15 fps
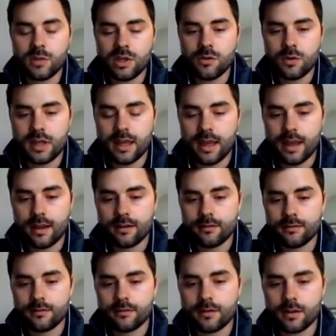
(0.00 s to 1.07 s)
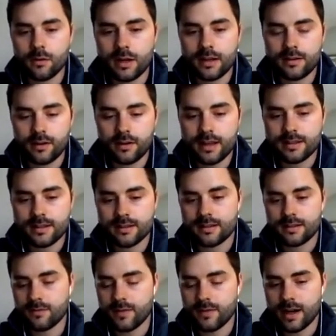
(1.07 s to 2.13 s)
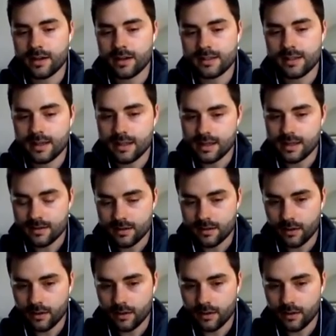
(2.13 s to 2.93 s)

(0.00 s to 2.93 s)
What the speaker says: You can. So what I tell guys is it's very sticky.